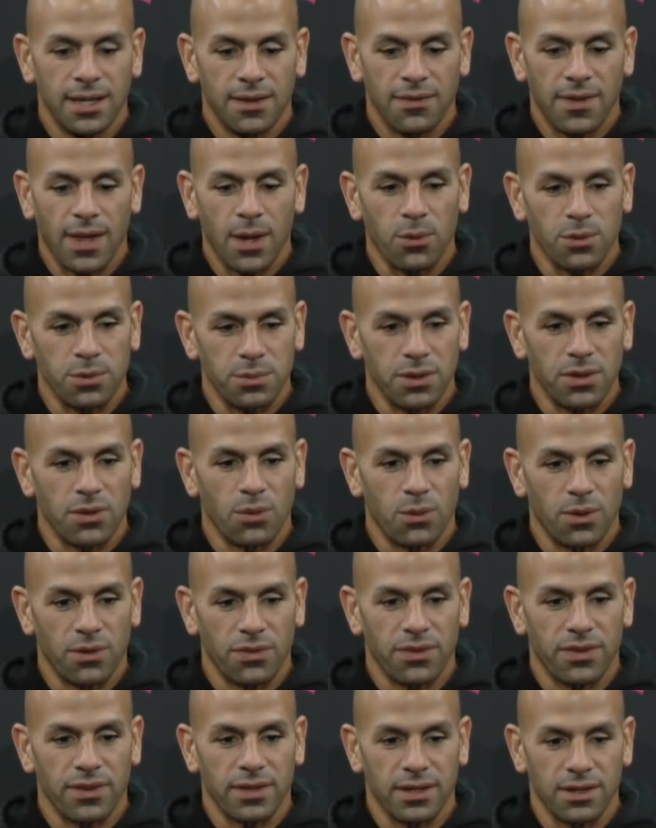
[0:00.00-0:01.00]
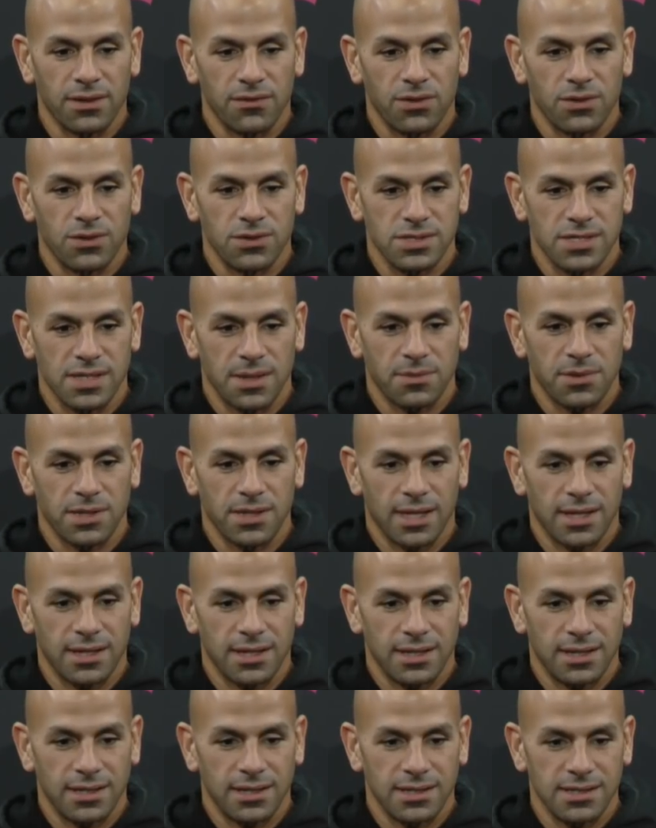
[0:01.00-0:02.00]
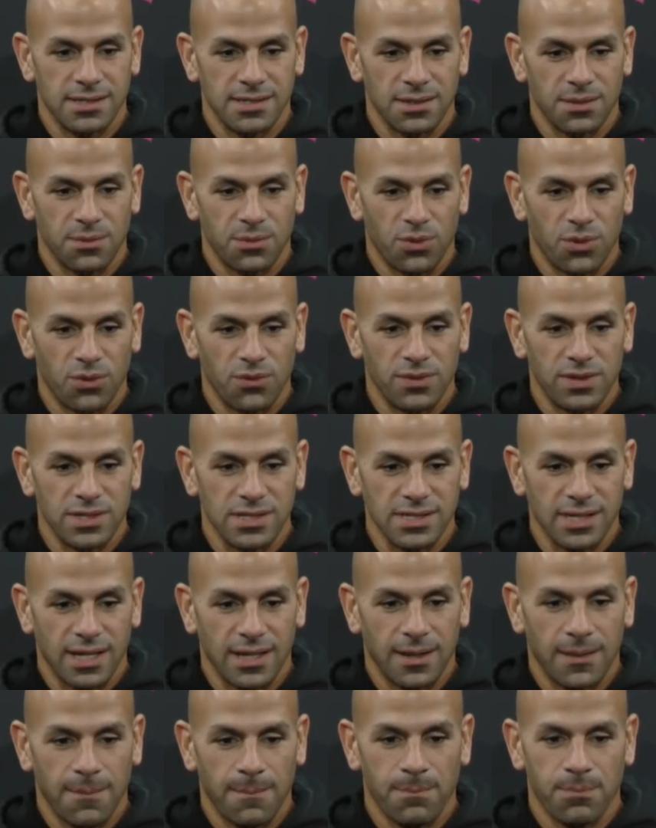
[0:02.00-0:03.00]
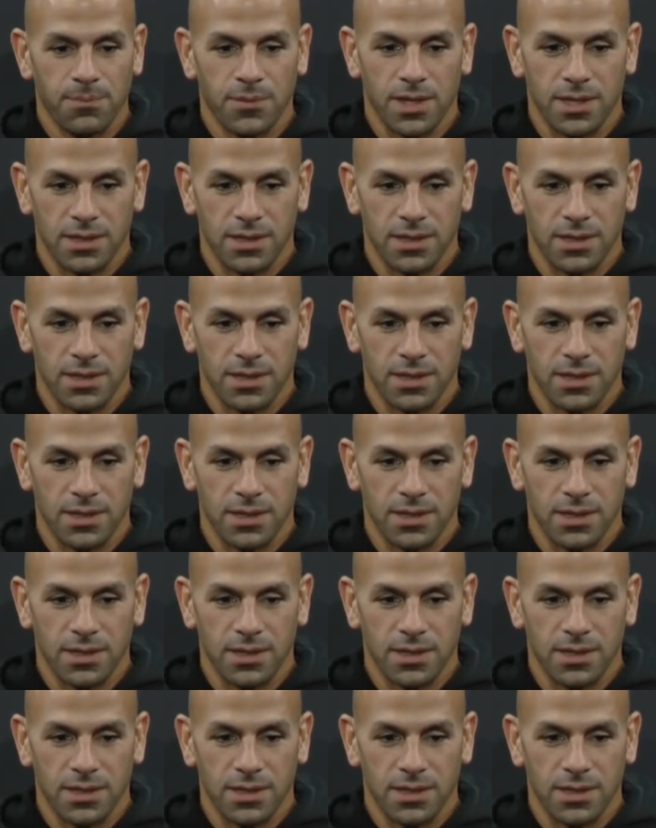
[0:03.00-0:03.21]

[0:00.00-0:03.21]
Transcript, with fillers: that would be the one thing if there's something that he needs to improve in his game.